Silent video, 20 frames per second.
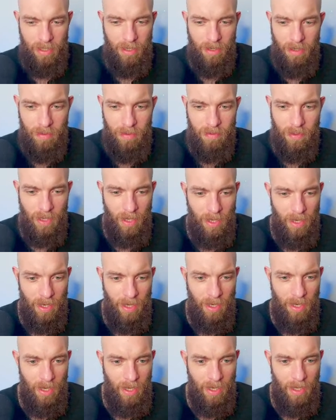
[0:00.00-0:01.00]
know,
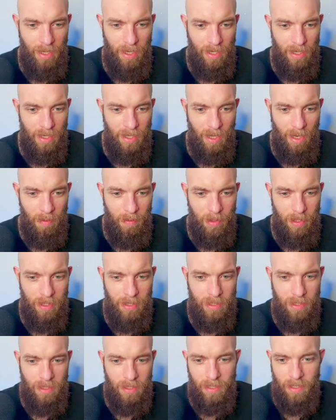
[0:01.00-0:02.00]
I mean,